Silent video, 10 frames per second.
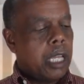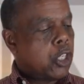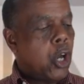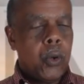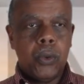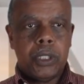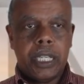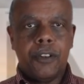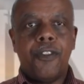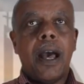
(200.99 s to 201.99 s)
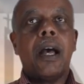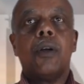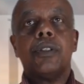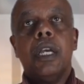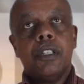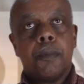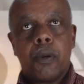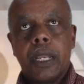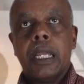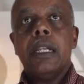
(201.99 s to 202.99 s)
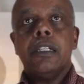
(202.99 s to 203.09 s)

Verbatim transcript: code, to get files, to bring,